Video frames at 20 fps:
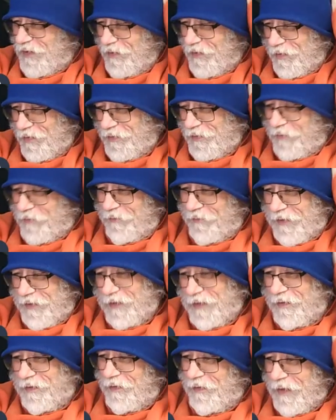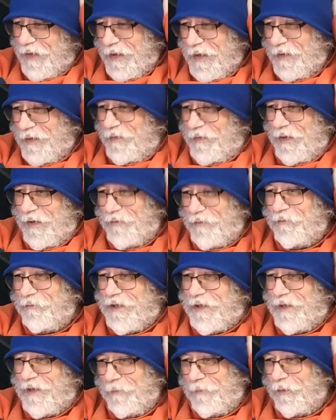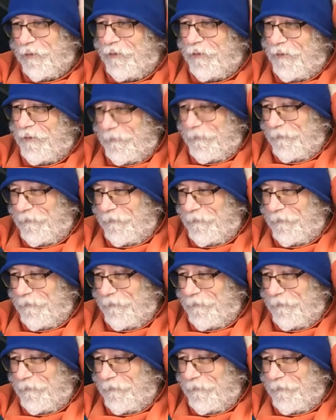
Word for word: hard to read. They're they're unreadable.